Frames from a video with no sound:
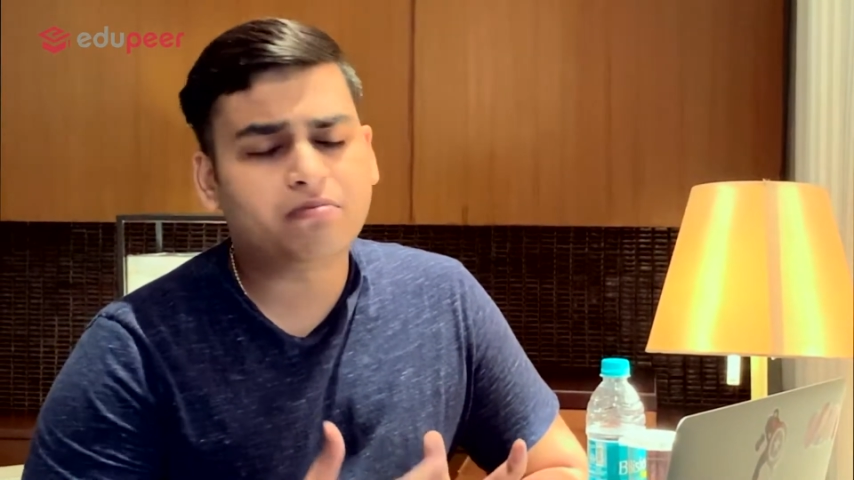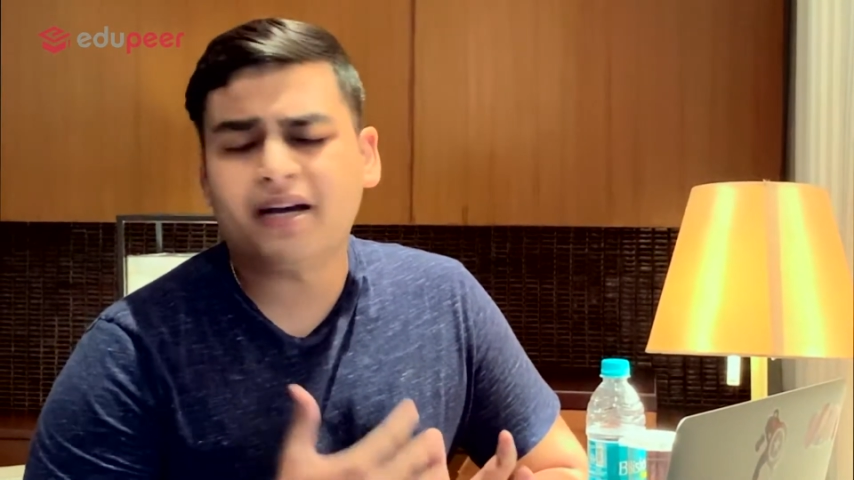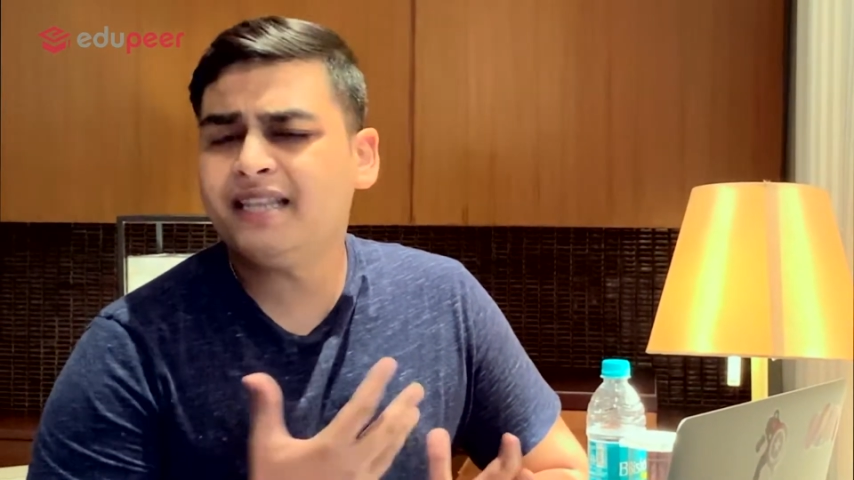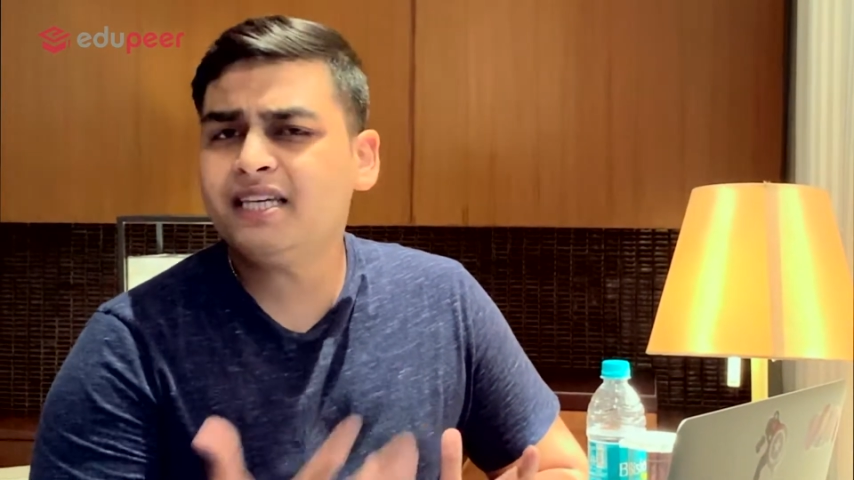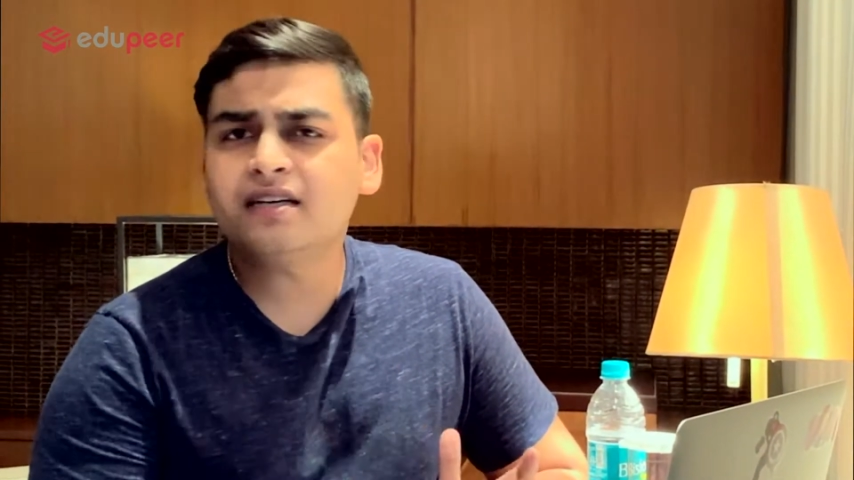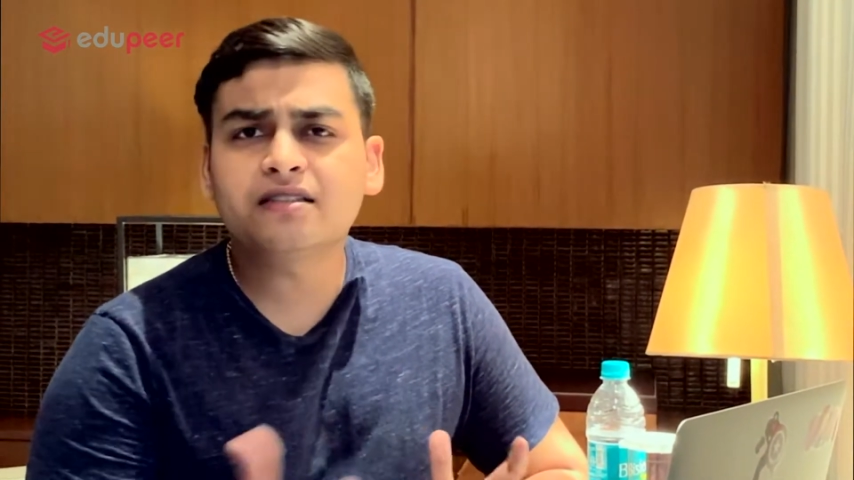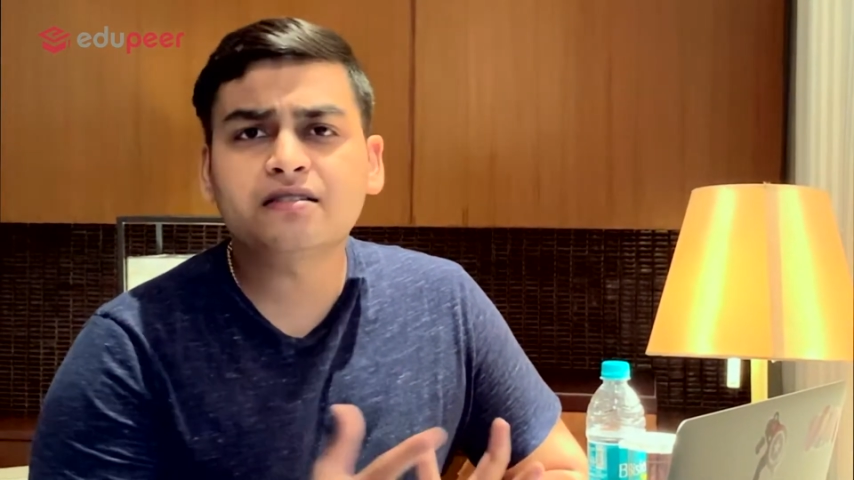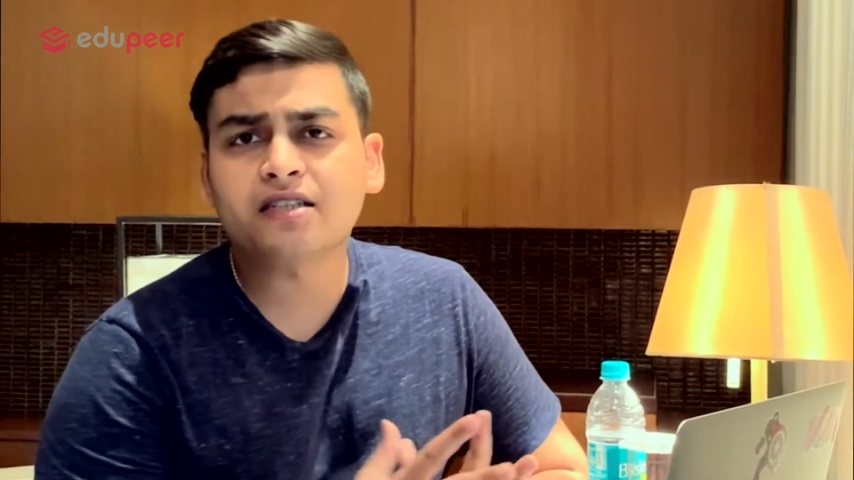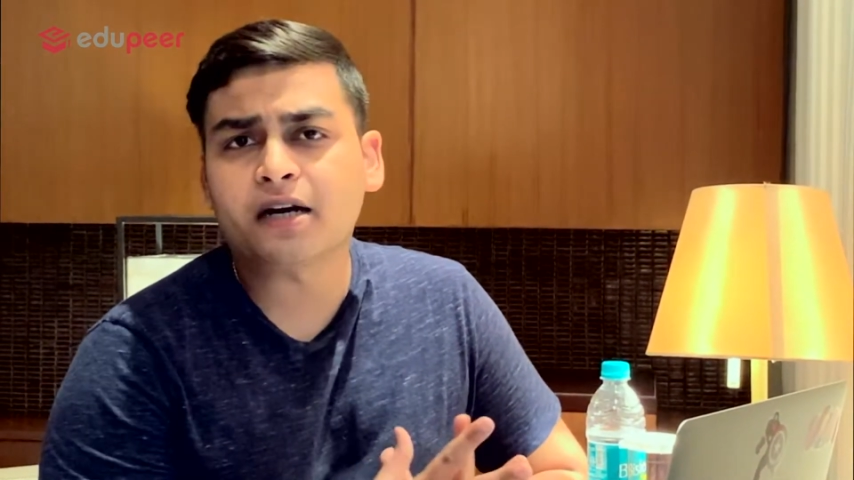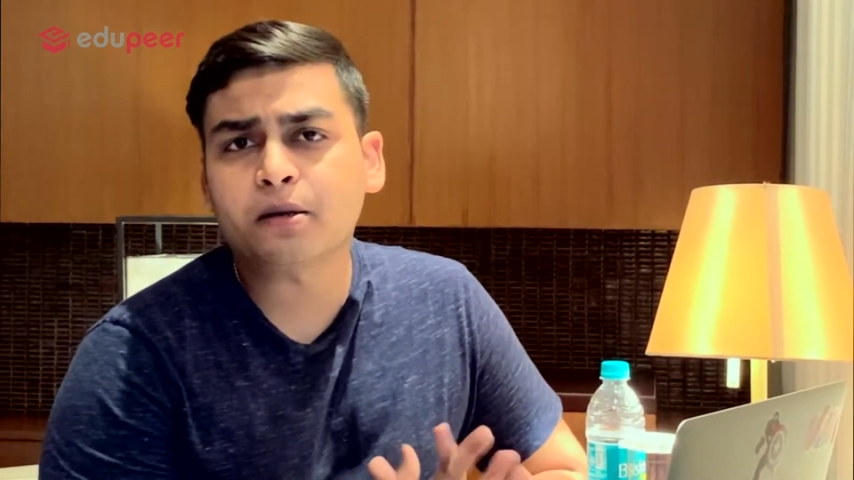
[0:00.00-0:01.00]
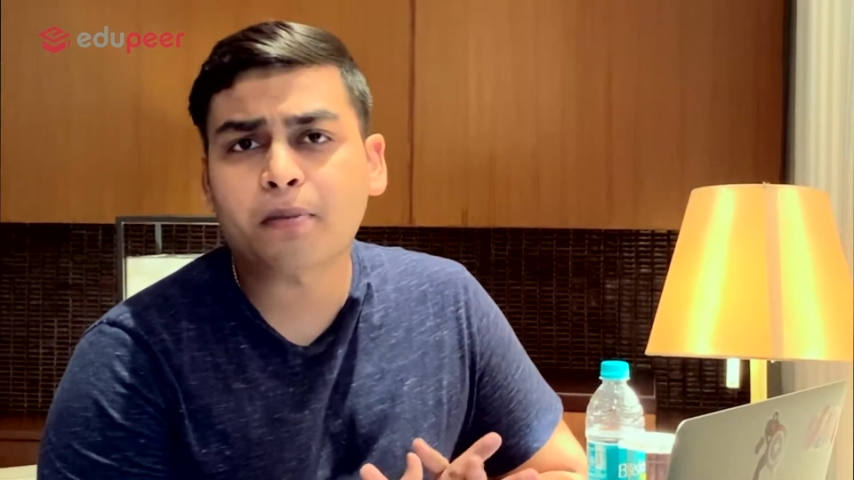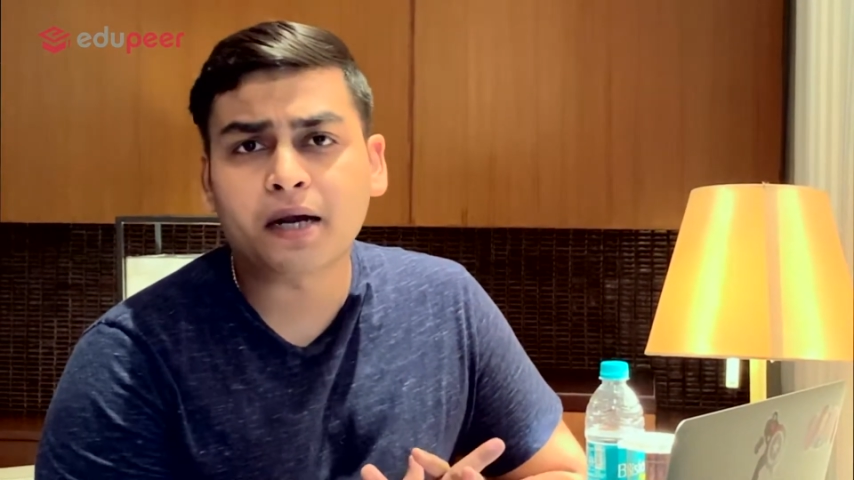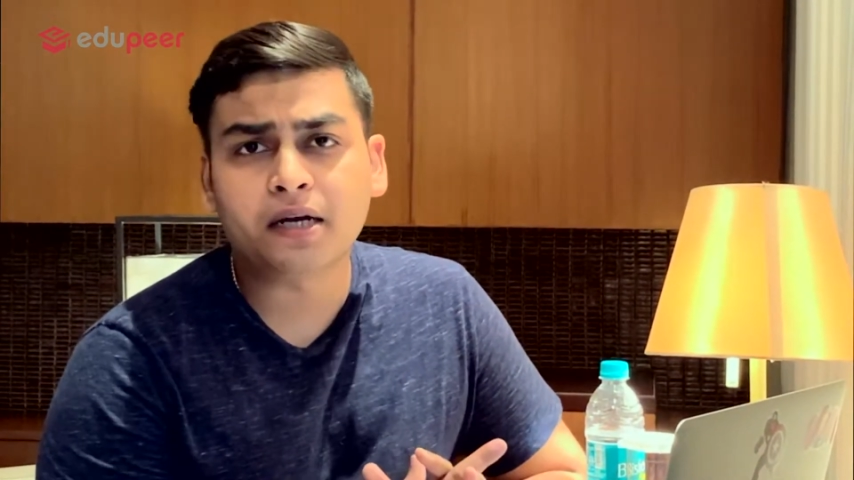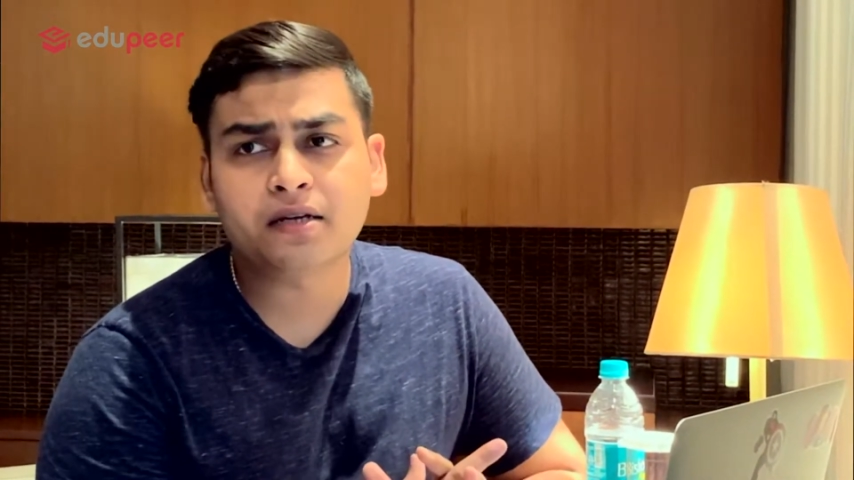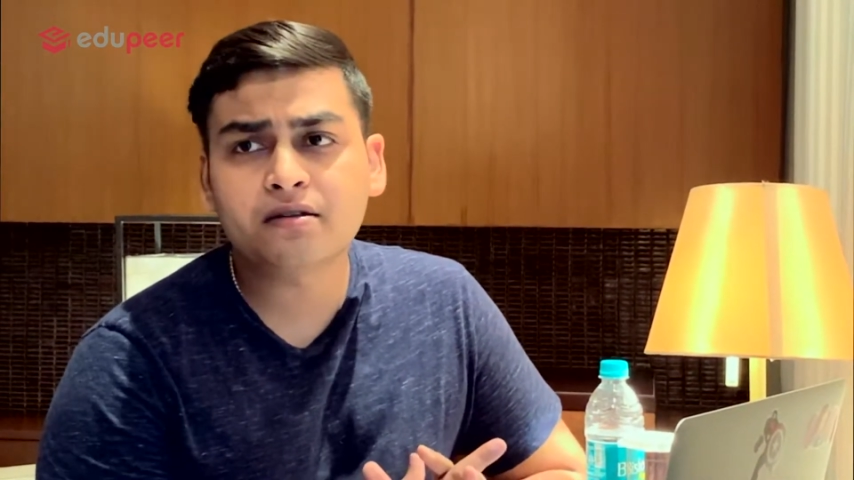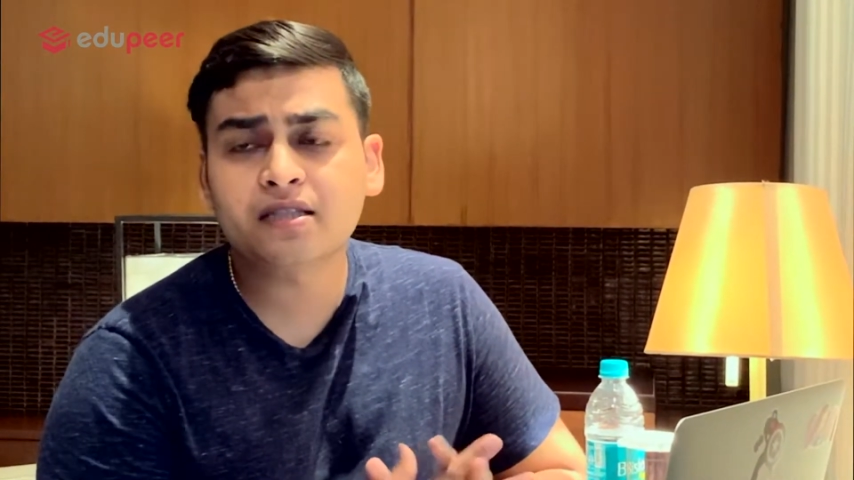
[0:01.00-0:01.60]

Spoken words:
any other startup ideas